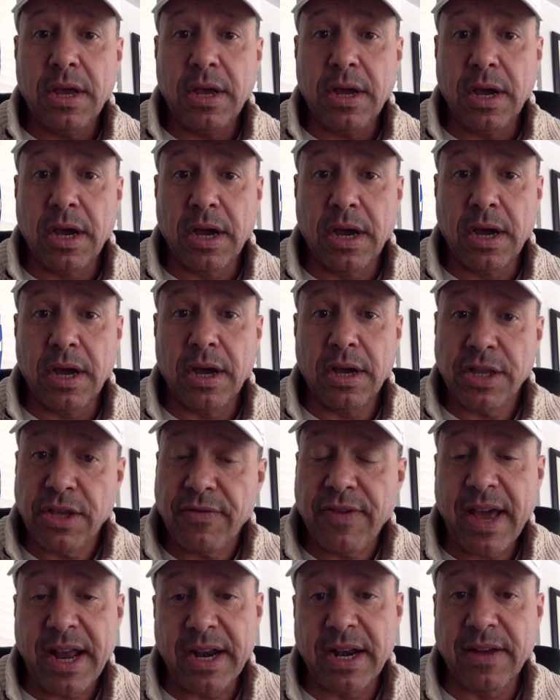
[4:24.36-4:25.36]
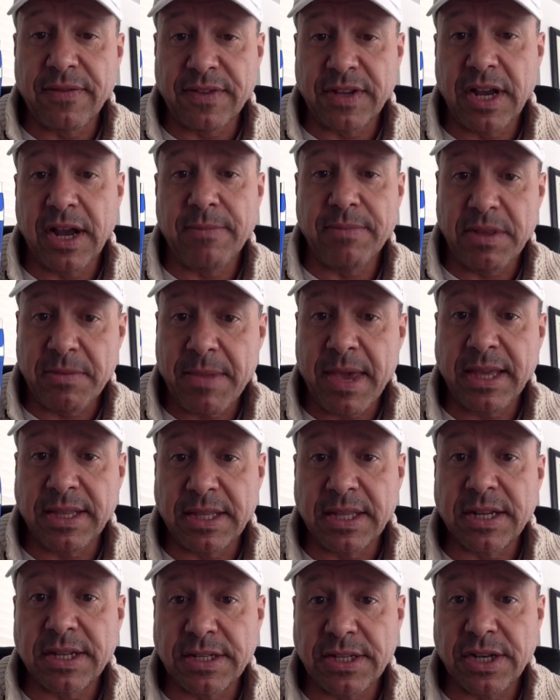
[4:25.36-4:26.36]
uh, you've had enough time to make
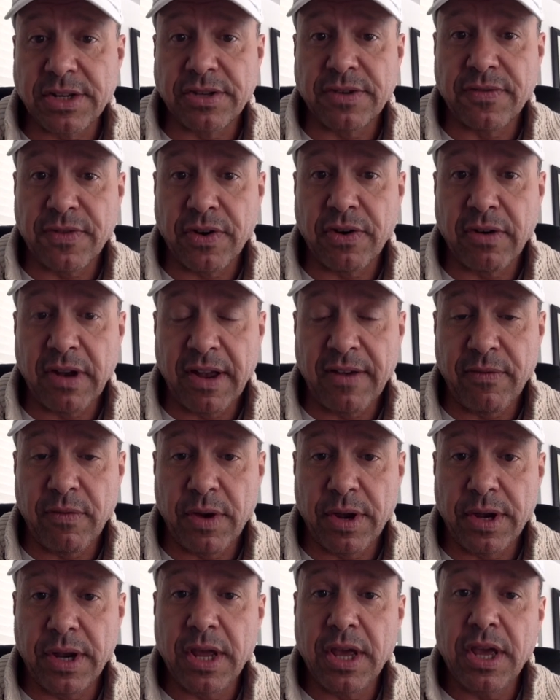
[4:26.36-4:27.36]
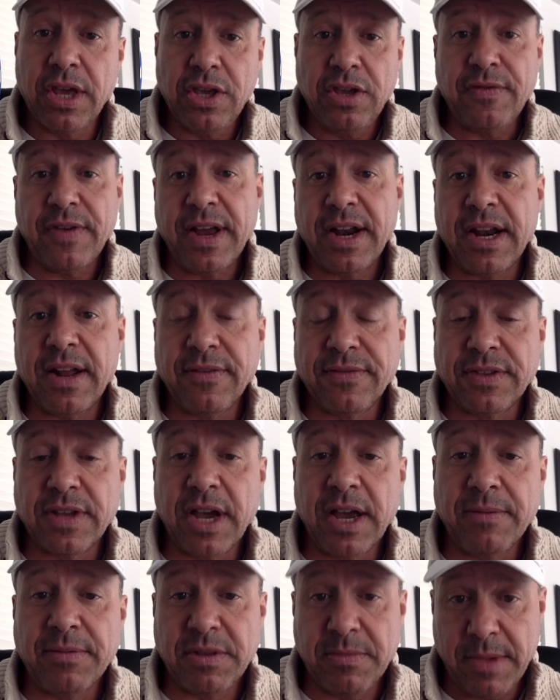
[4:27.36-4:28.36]
the decision for your loved one. You've had enough
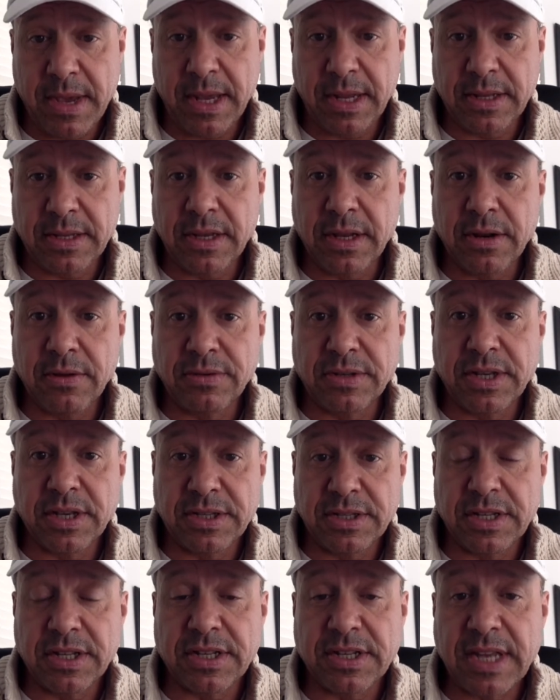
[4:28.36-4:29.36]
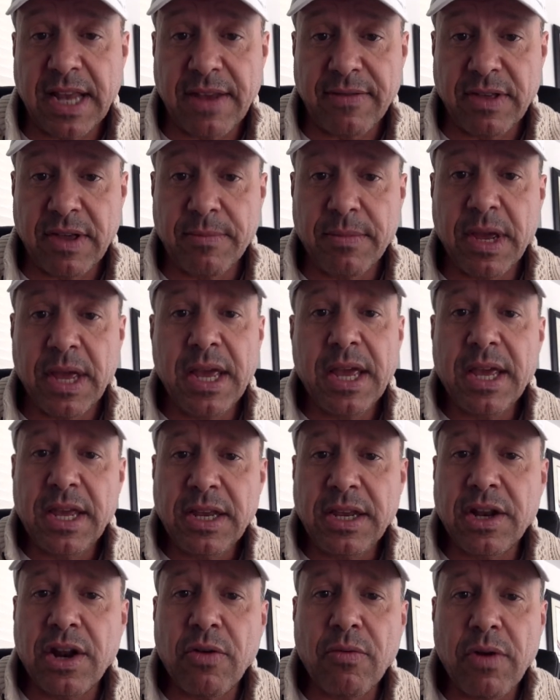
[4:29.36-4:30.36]
time to make, you know, to, to save them.
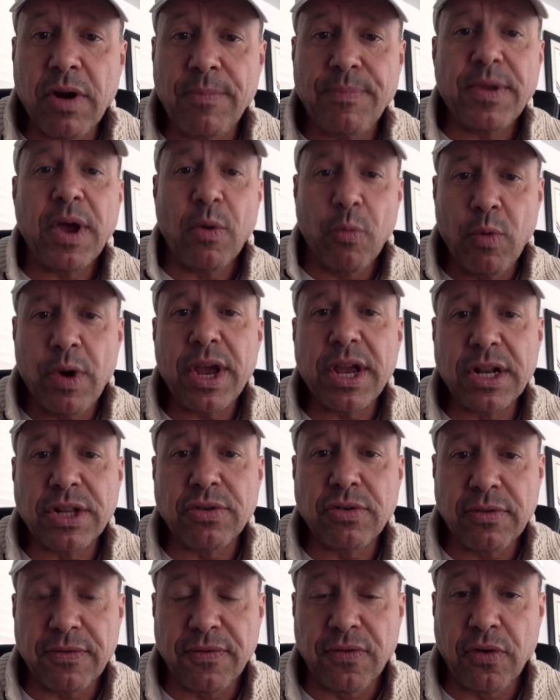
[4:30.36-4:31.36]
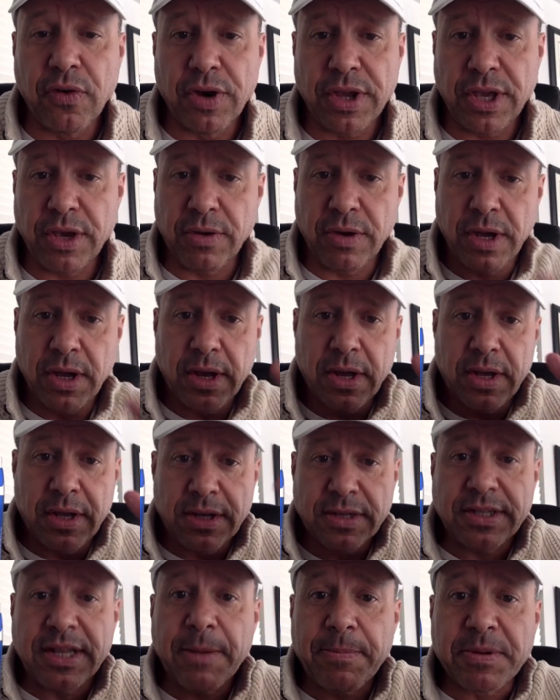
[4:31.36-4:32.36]
You know what? We're going to do it for you.
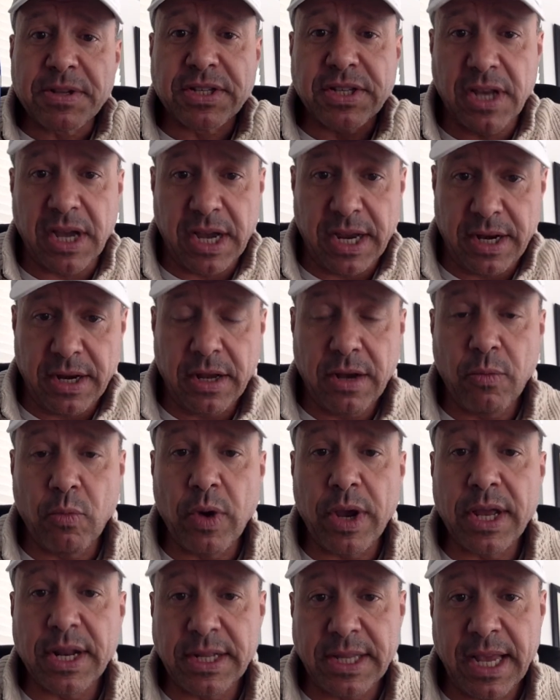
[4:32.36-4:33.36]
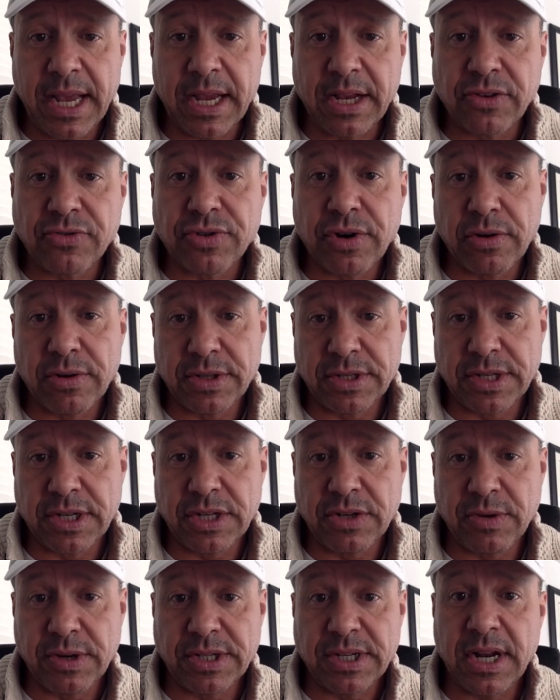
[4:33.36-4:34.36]
Step aside. We're going to take control of the
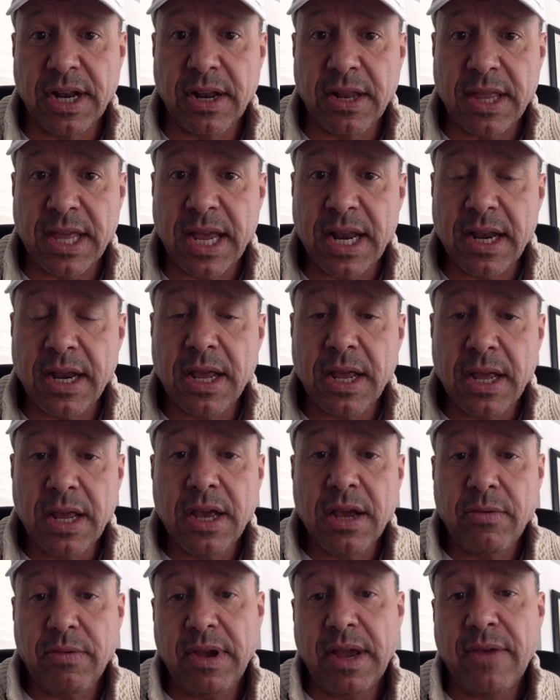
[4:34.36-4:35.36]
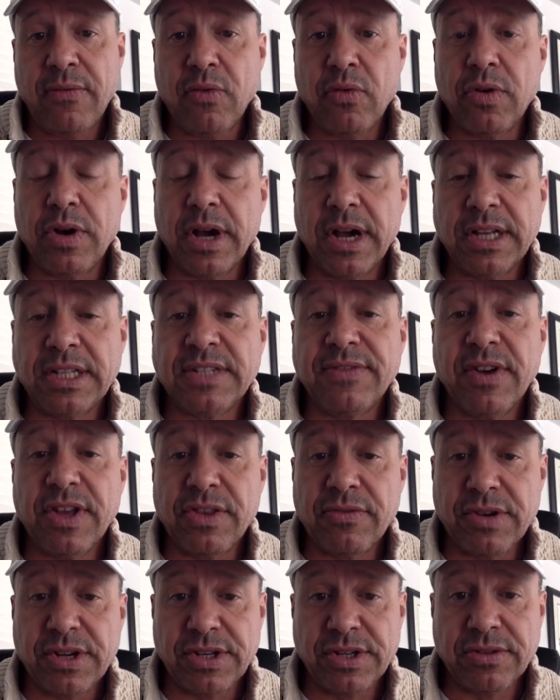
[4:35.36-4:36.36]
situation. And then we have all kinds of
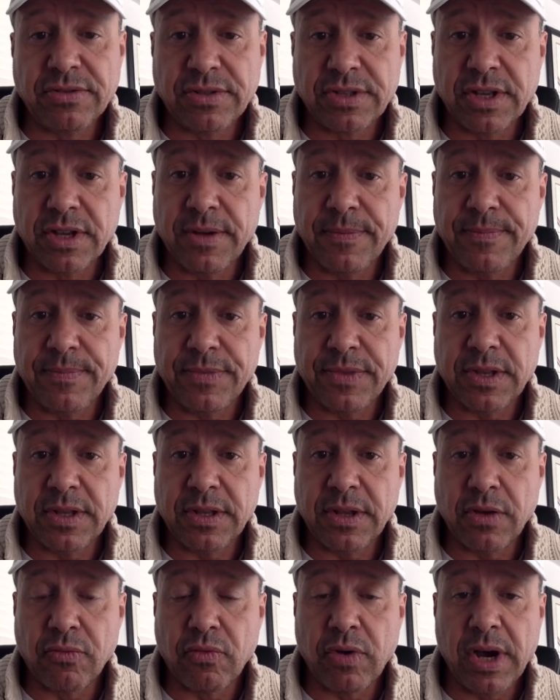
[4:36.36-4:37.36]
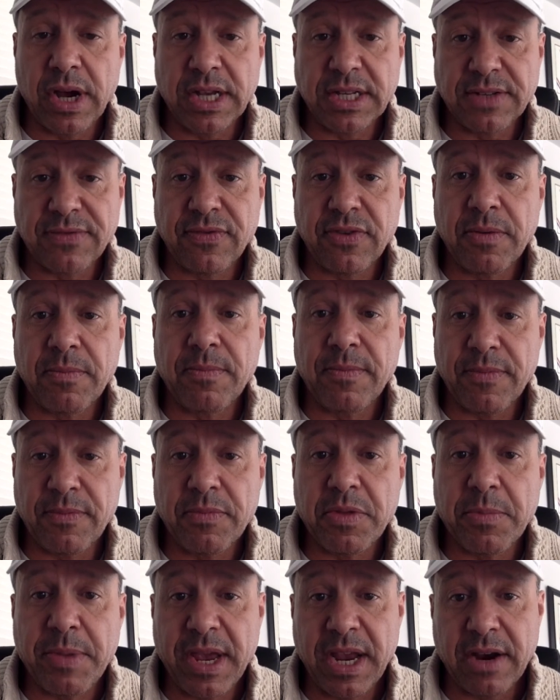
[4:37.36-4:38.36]
other issues that, that arise from,
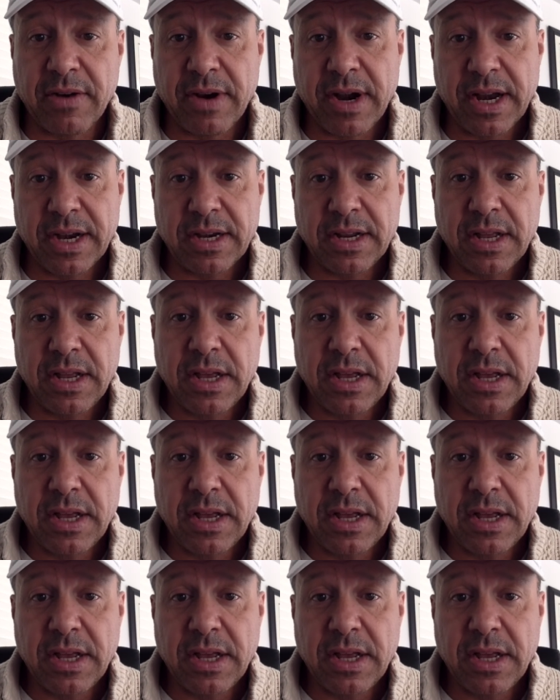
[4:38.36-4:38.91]
from the Baker Act